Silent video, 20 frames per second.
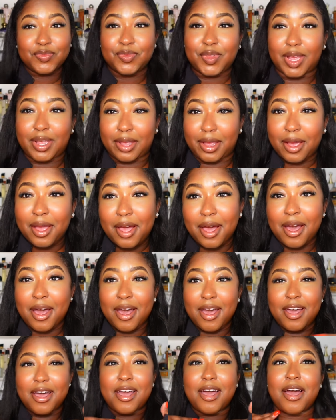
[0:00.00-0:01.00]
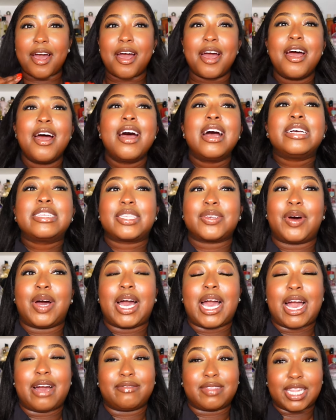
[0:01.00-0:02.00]
yeah, so I
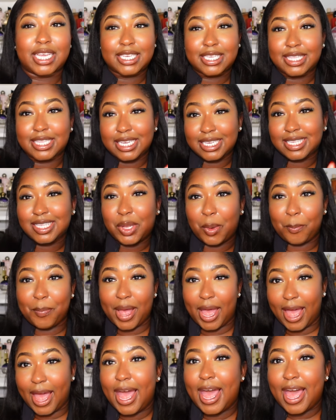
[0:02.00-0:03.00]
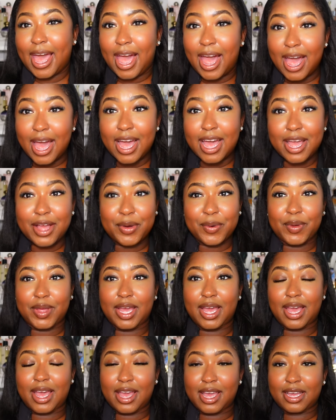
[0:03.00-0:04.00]
have less things to pack,
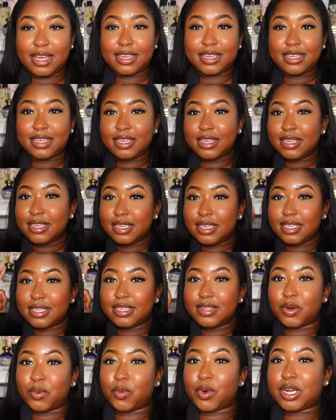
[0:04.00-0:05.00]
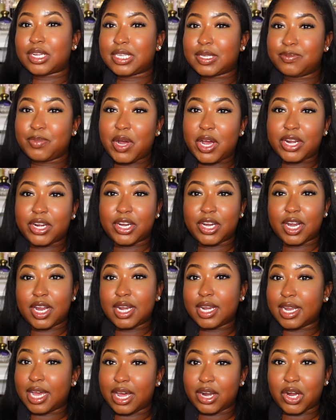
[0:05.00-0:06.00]
okay? Work smarter,
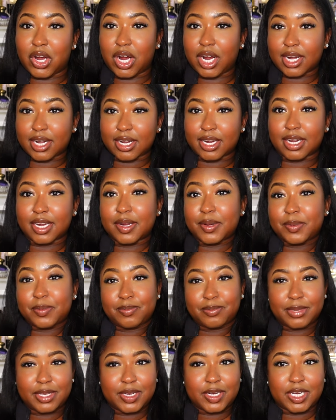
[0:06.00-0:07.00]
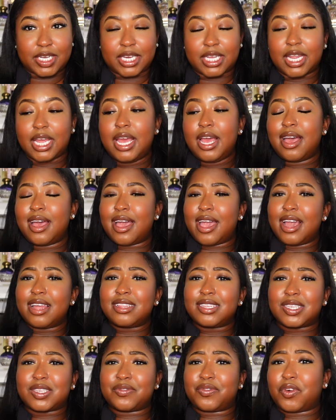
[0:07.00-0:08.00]
not harder, period. And
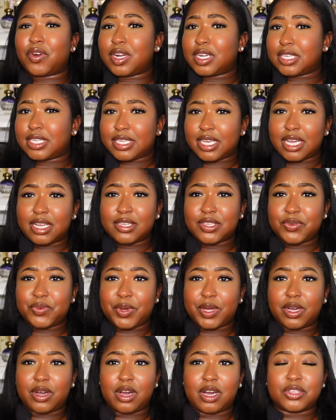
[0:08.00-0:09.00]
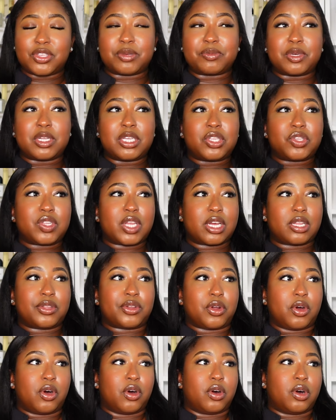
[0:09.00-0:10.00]
the Sephora sale is going on, so I'm gonna do like a
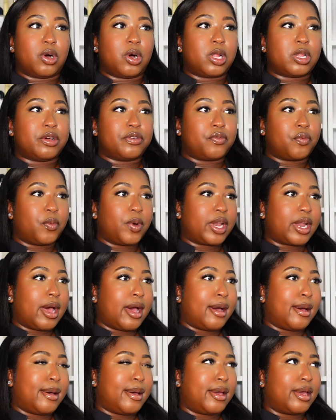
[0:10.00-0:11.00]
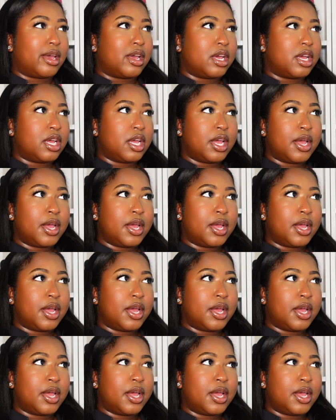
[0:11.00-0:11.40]
little haul of what I